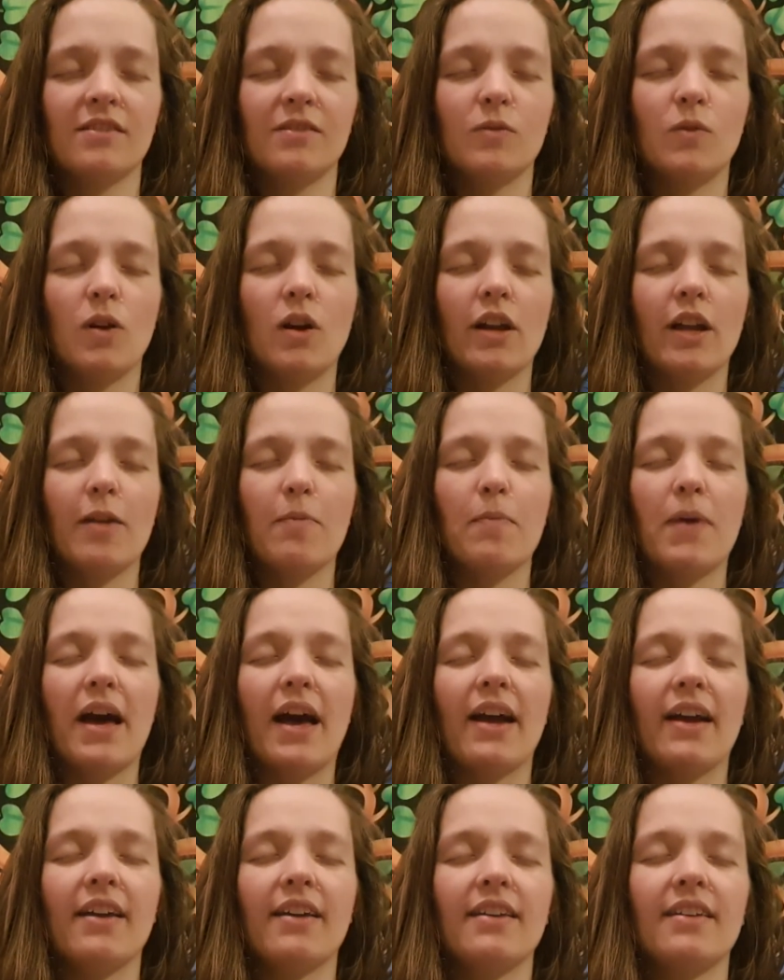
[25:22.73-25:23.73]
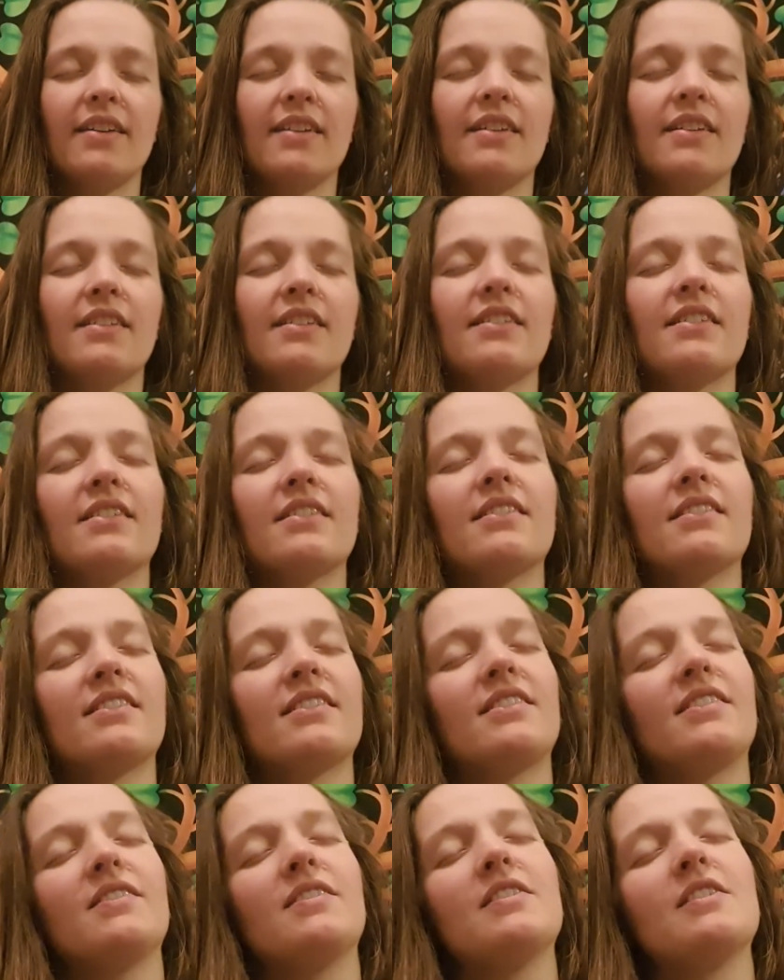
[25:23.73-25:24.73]
walking back
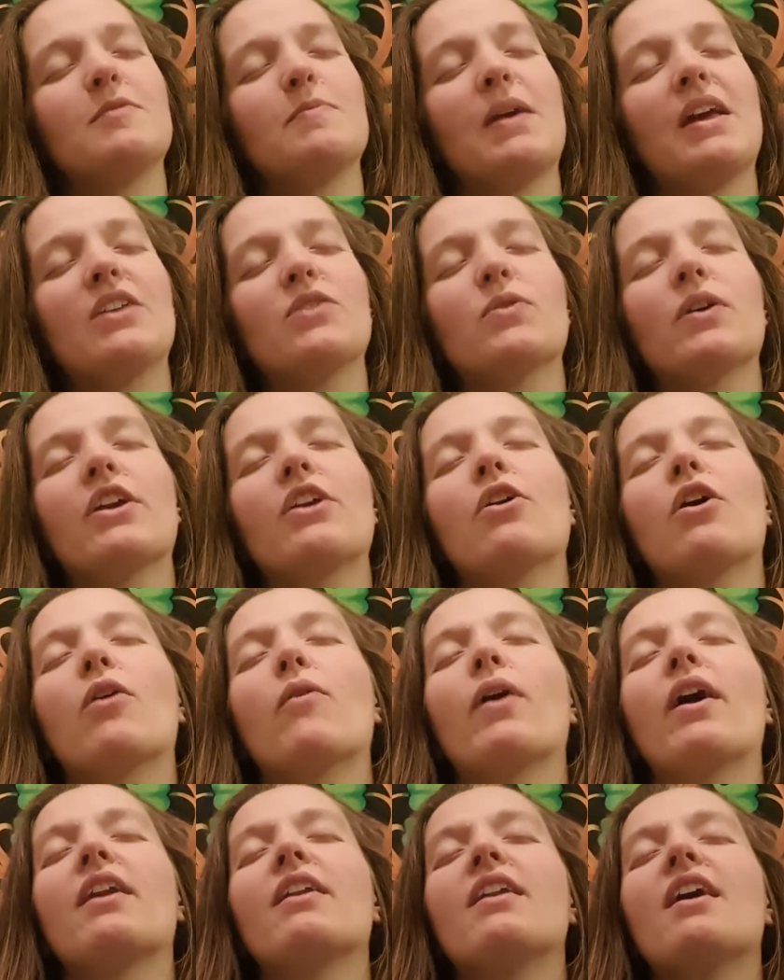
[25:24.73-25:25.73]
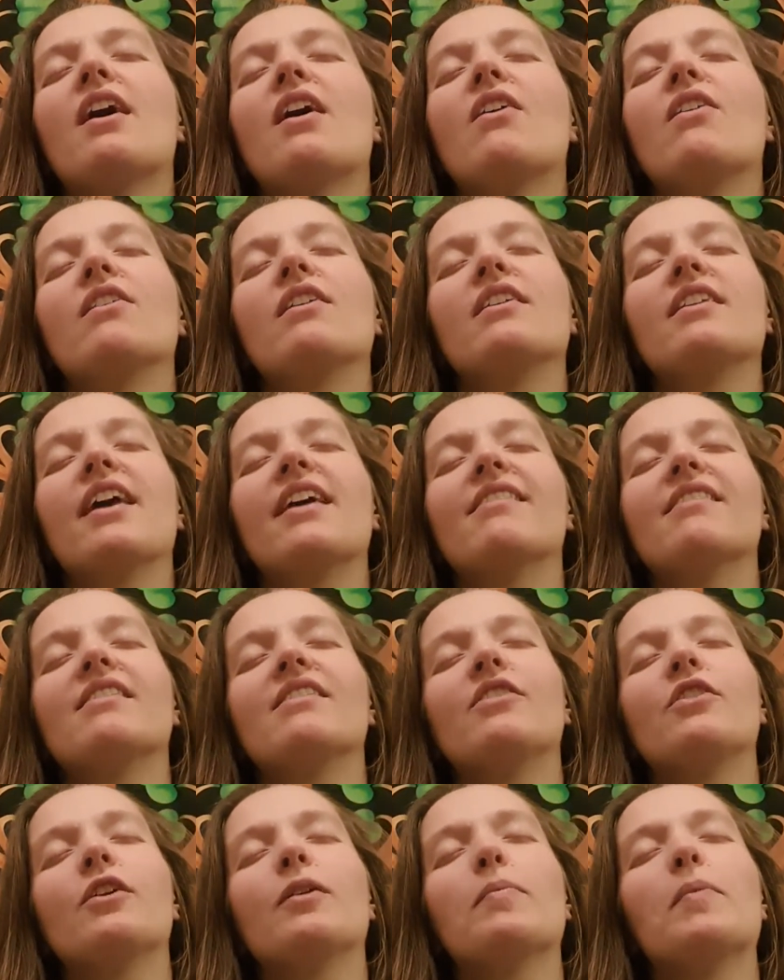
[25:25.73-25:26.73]
to the space where you are right now, connecting
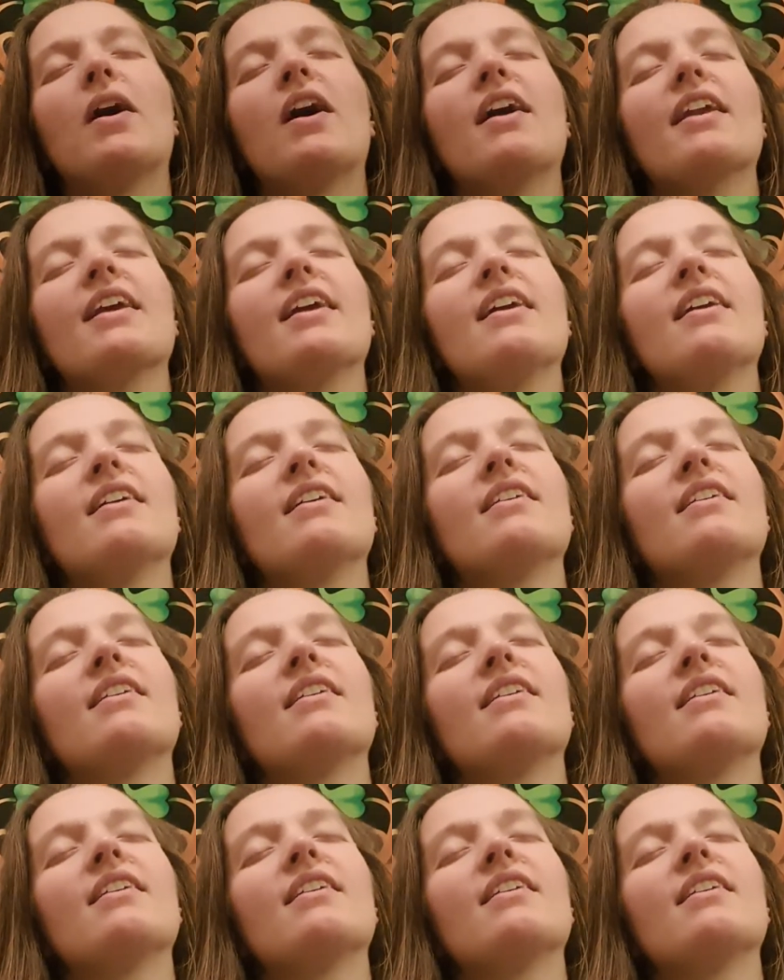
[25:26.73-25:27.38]
to your body,